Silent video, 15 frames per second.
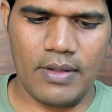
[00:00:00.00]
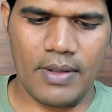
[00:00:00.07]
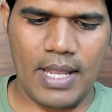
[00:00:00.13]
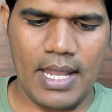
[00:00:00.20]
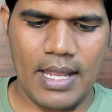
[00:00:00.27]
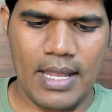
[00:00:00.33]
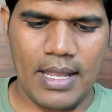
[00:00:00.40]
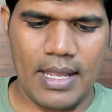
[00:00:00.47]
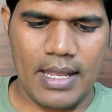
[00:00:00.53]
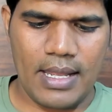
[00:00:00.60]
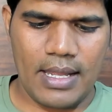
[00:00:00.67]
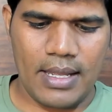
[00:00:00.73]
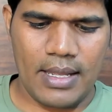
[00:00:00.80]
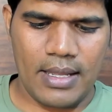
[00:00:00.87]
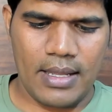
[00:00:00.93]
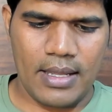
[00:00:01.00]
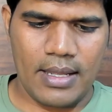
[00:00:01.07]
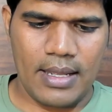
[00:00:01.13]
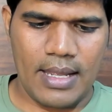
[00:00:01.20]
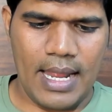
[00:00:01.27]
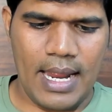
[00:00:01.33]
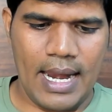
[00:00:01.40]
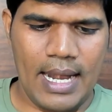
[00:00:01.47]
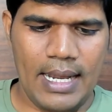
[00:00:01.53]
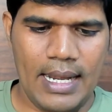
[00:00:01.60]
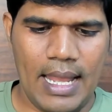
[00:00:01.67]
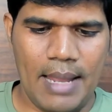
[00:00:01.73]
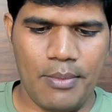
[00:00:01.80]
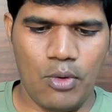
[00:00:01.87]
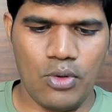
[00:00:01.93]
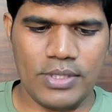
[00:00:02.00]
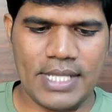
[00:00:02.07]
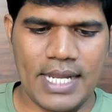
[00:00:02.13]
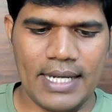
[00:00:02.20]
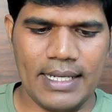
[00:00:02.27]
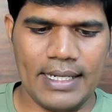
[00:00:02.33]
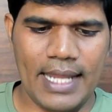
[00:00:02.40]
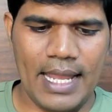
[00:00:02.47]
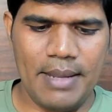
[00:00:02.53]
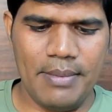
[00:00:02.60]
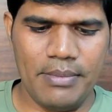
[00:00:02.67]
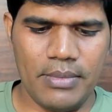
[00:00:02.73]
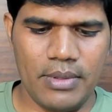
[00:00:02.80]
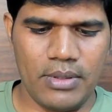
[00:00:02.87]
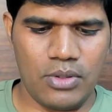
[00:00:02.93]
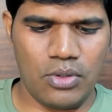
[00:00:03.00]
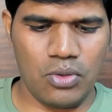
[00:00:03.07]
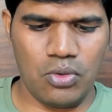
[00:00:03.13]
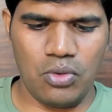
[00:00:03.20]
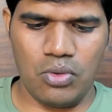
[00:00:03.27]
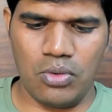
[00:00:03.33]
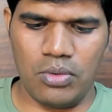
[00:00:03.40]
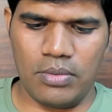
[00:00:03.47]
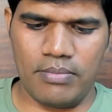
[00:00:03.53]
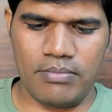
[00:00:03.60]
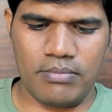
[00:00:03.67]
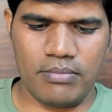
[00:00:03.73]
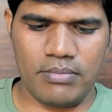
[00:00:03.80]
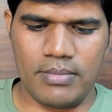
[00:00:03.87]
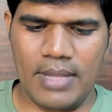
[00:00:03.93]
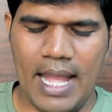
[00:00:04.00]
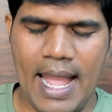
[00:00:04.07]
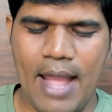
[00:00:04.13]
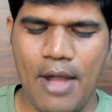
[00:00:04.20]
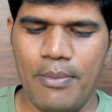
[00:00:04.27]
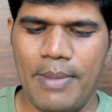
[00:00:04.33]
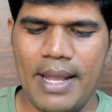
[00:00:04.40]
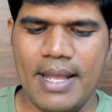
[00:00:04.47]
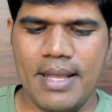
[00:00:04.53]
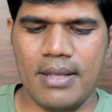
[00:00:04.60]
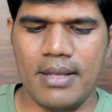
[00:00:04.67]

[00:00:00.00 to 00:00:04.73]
Okay. And I'm going to select the time to, I have my,